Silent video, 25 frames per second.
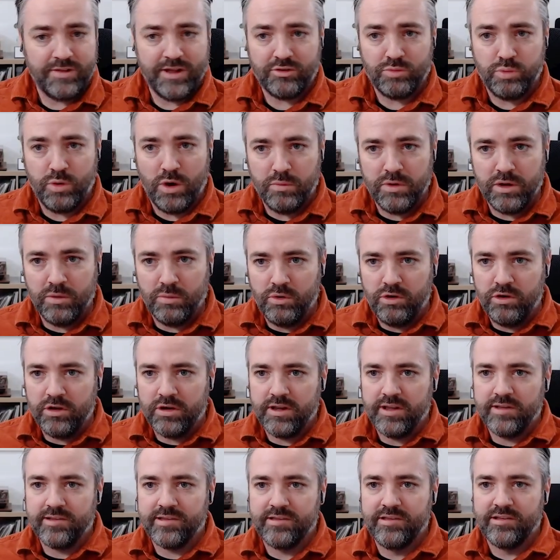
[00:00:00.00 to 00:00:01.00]
what we want
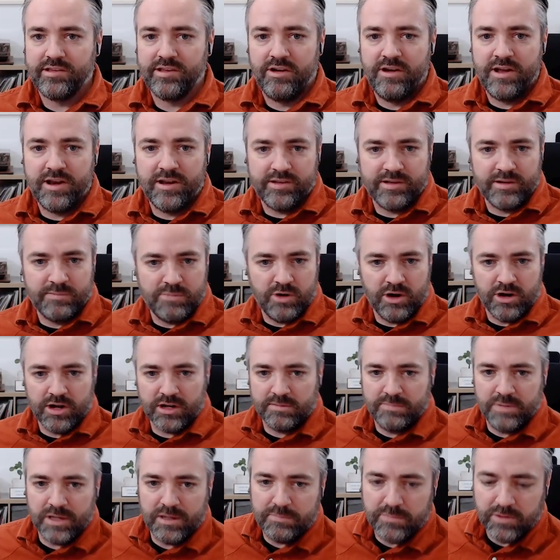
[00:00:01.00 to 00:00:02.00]
as designers and
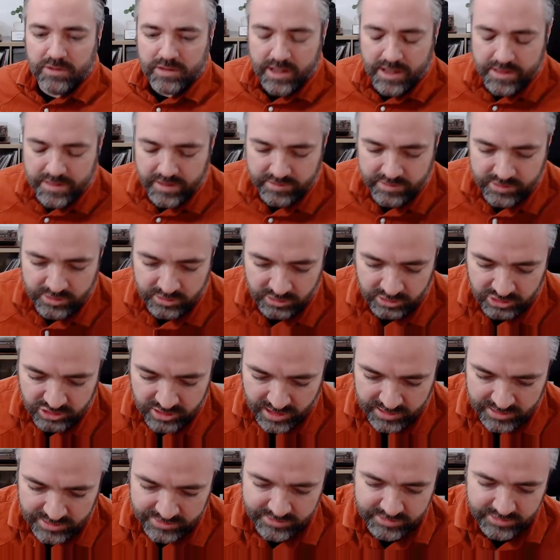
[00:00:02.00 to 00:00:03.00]
product people, are these new
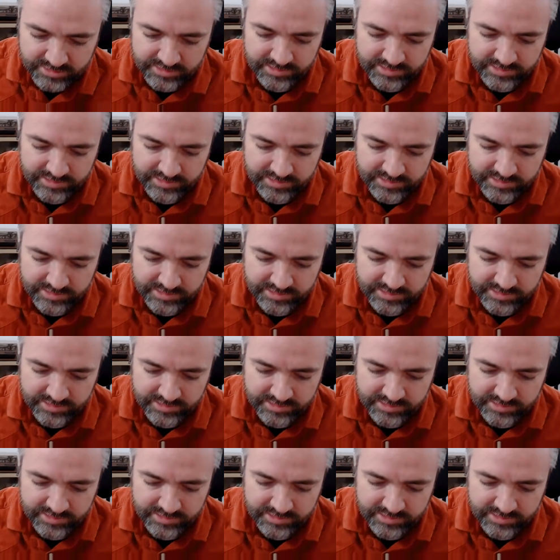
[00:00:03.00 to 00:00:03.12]
challenges.